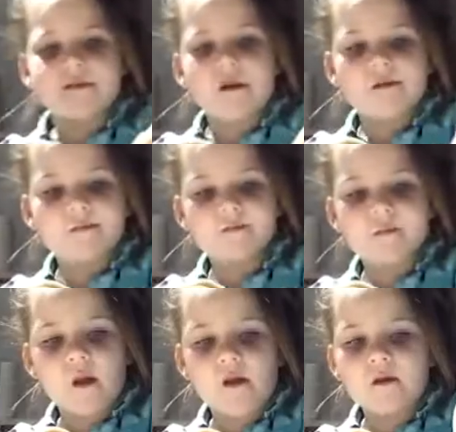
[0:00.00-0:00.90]
So they
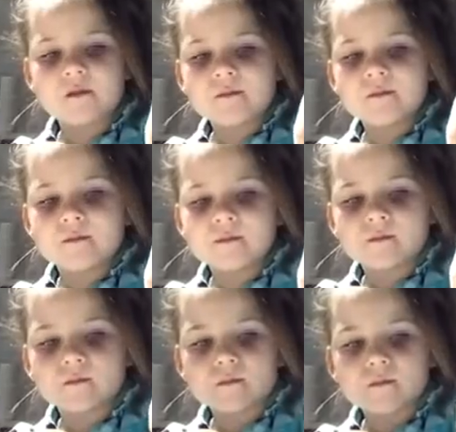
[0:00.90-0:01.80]
might burn and you
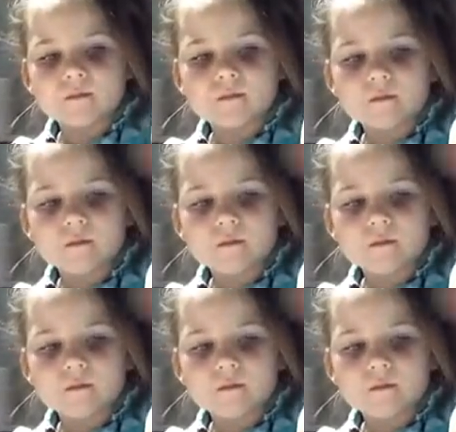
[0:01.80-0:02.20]
get them the bigger